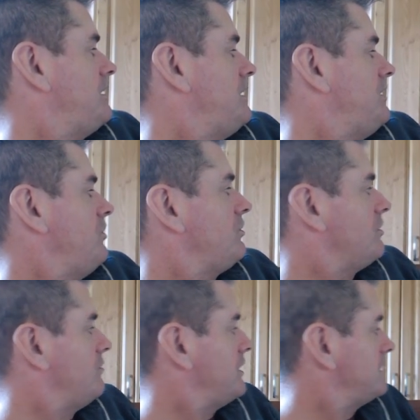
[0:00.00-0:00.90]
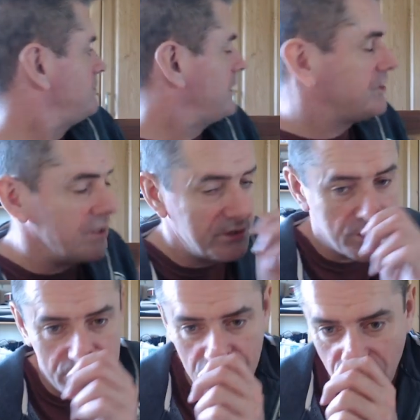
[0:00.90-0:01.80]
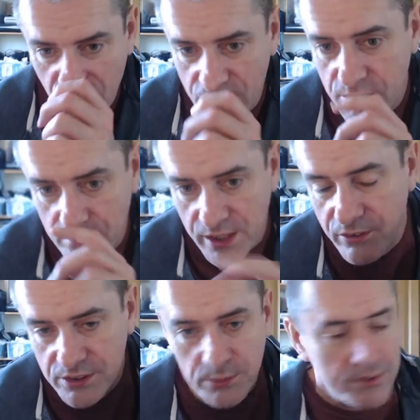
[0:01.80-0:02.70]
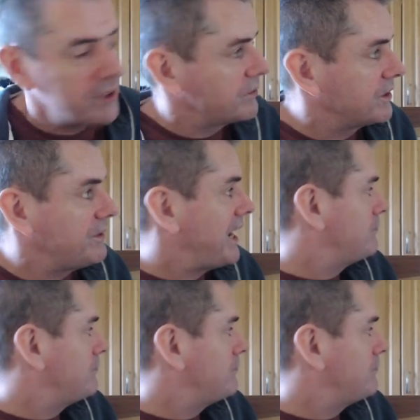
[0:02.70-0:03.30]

younger one as well. There's the older Micras up there as well, because we had